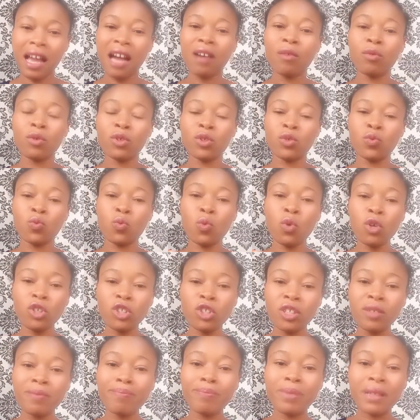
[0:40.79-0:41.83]
I was
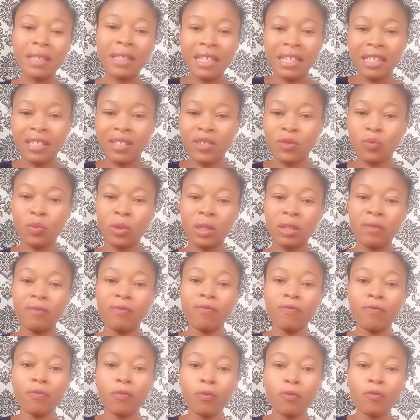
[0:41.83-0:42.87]
washing plates with a
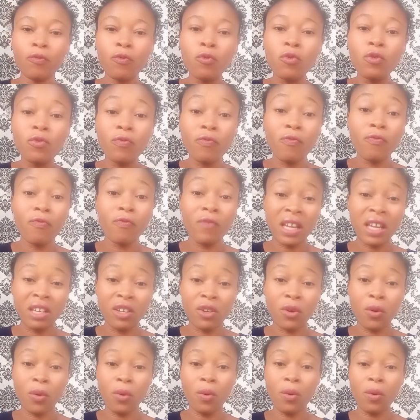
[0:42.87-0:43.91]
food
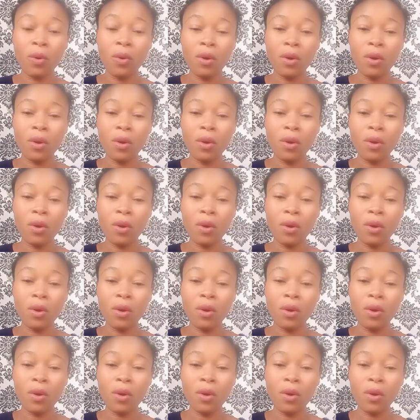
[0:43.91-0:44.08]
vendor